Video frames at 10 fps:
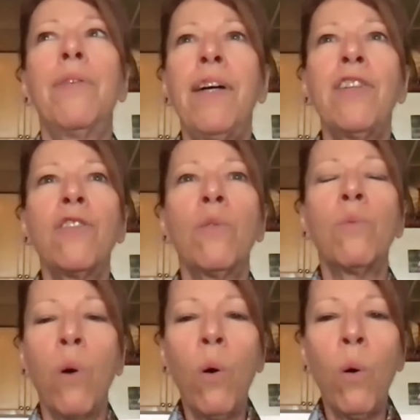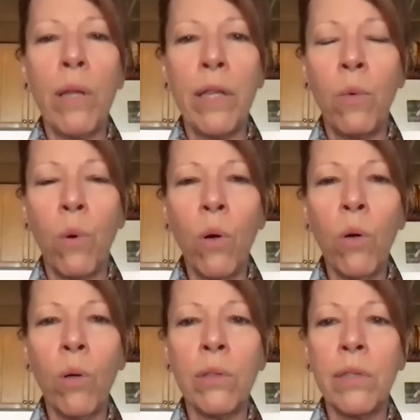professional role in the
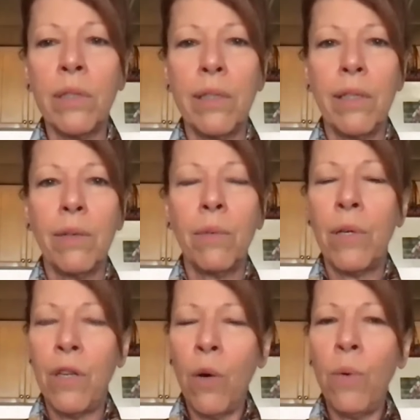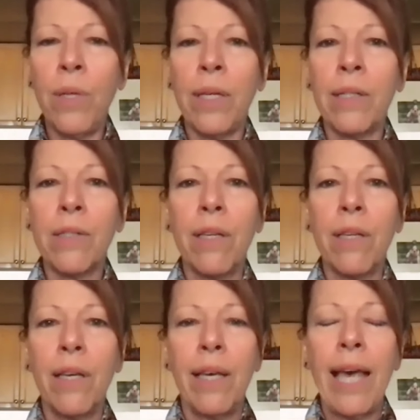world would know this?
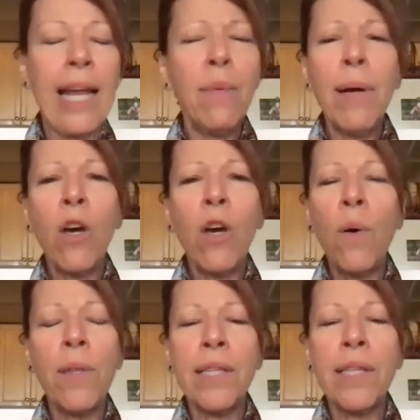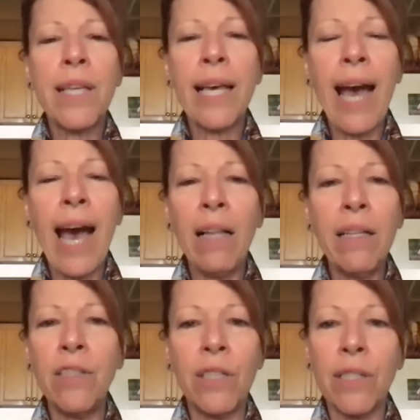And I didn't want to go with a
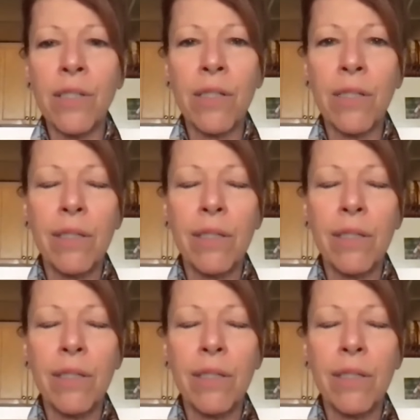psychologist